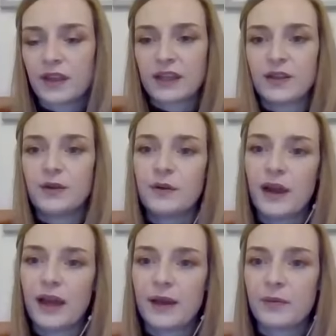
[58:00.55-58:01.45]
Thank
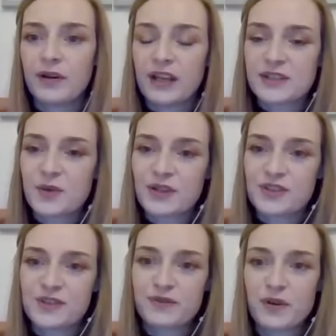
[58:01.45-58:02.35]
you. Our next
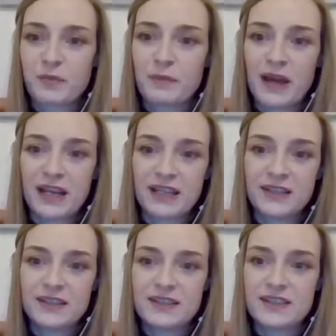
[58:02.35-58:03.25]
question is from
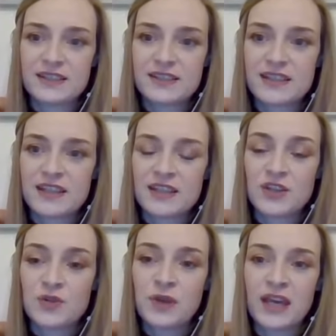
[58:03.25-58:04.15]
Marion. Does the
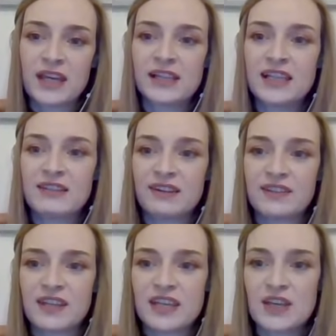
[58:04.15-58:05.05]
UK
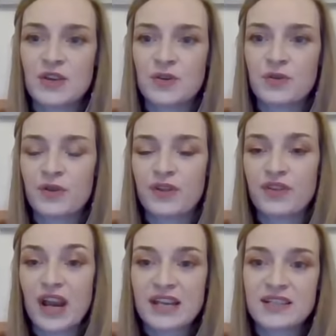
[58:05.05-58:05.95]
leaving the EU
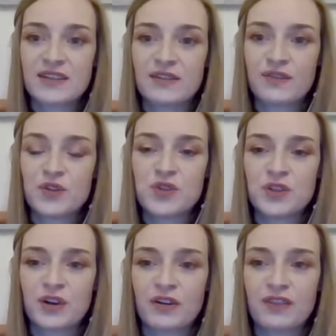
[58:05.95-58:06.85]
threaten the
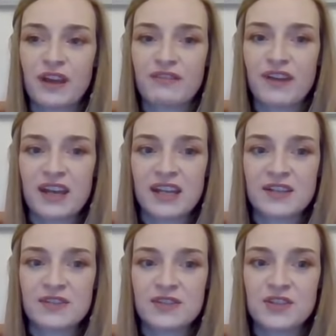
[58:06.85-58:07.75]
future of that very
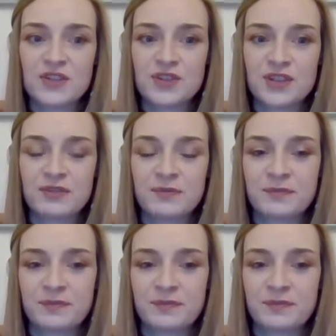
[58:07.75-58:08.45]
institution?